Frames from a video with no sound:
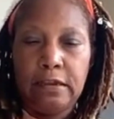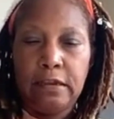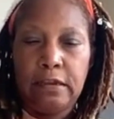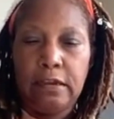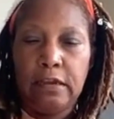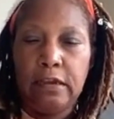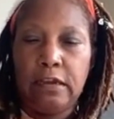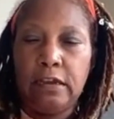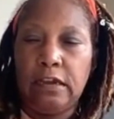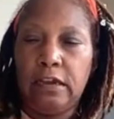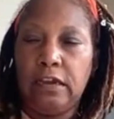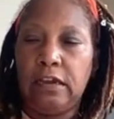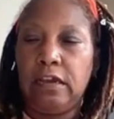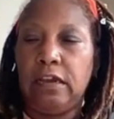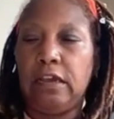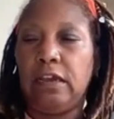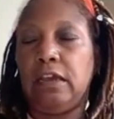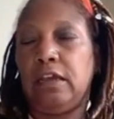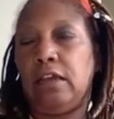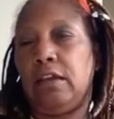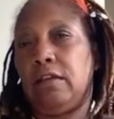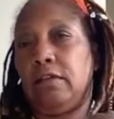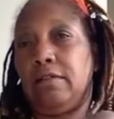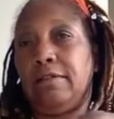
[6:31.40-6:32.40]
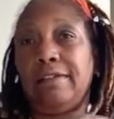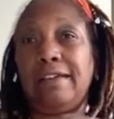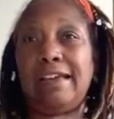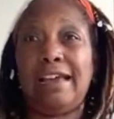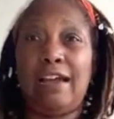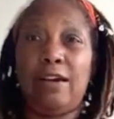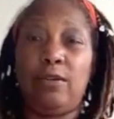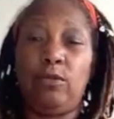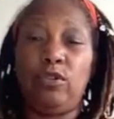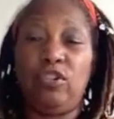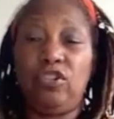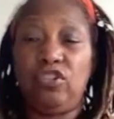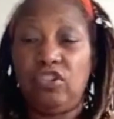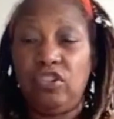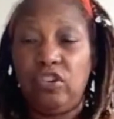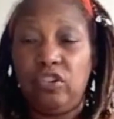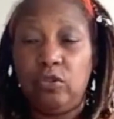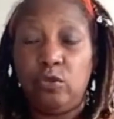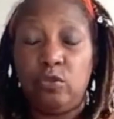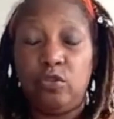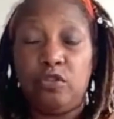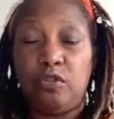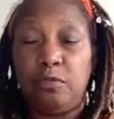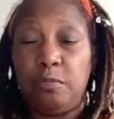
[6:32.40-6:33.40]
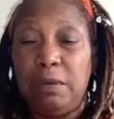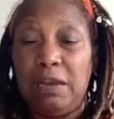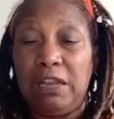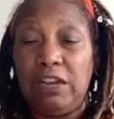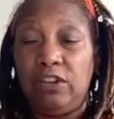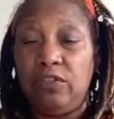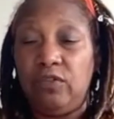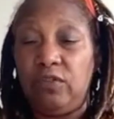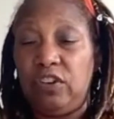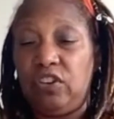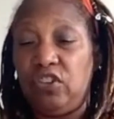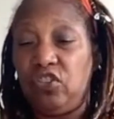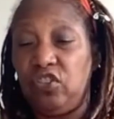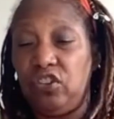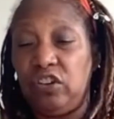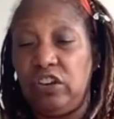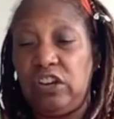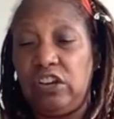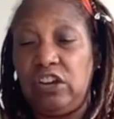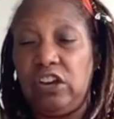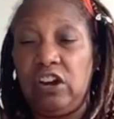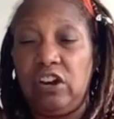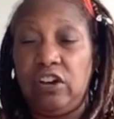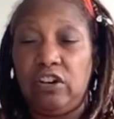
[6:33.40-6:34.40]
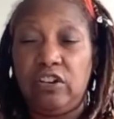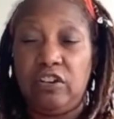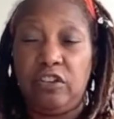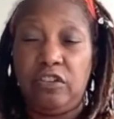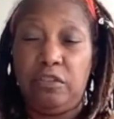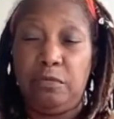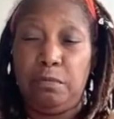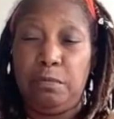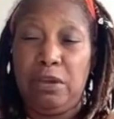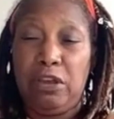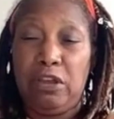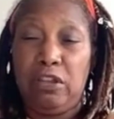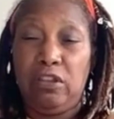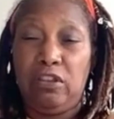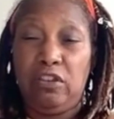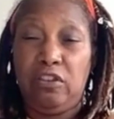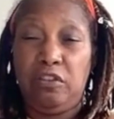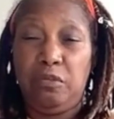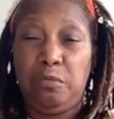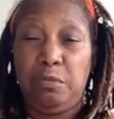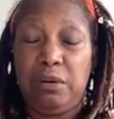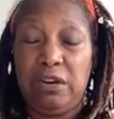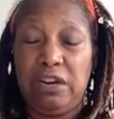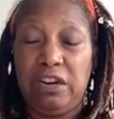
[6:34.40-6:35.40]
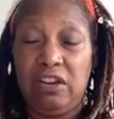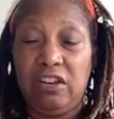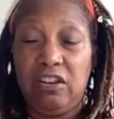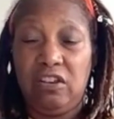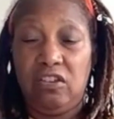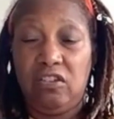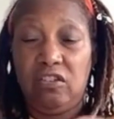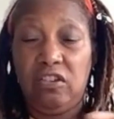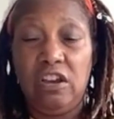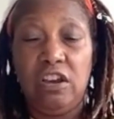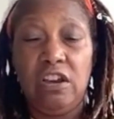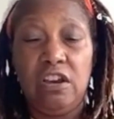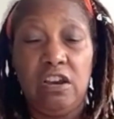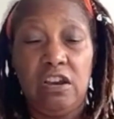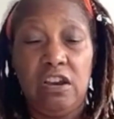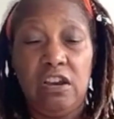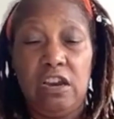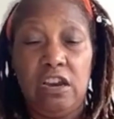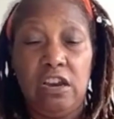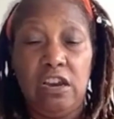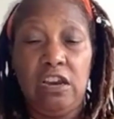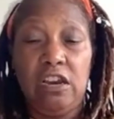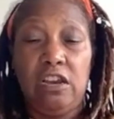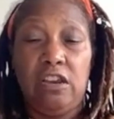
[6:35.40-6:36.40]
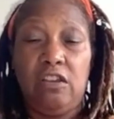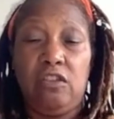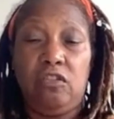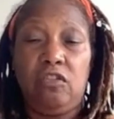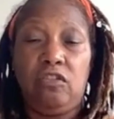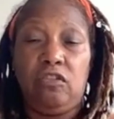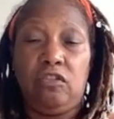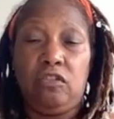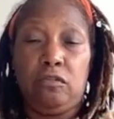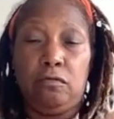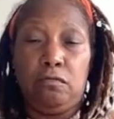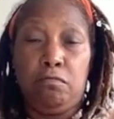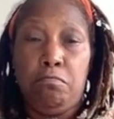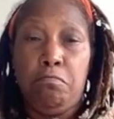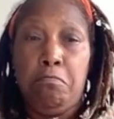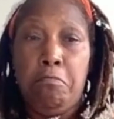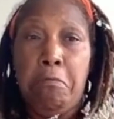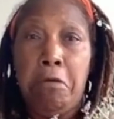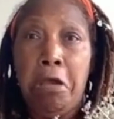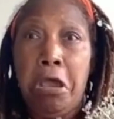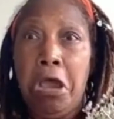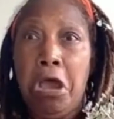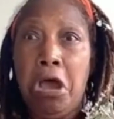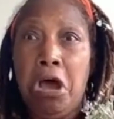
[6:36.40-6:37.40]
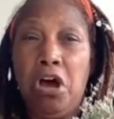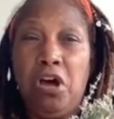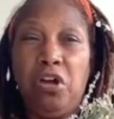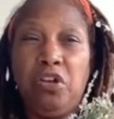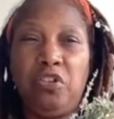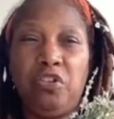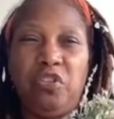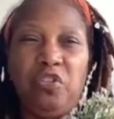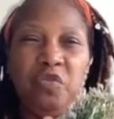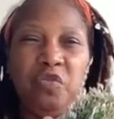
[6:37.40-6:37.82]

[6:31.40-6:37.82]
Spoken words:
And I wish this were smell-o-vision and y'all could smell this, because it smells